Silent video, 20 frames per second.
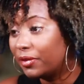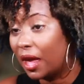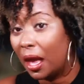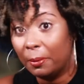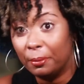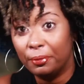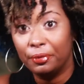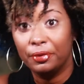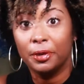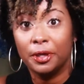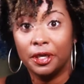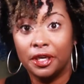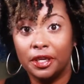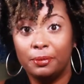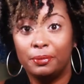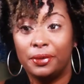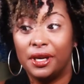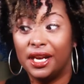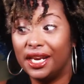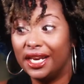I'm
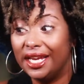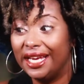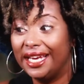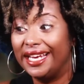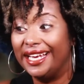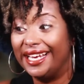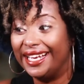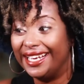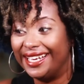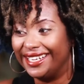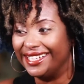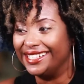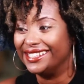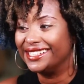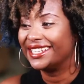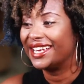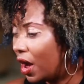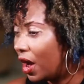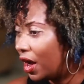pretty pleased.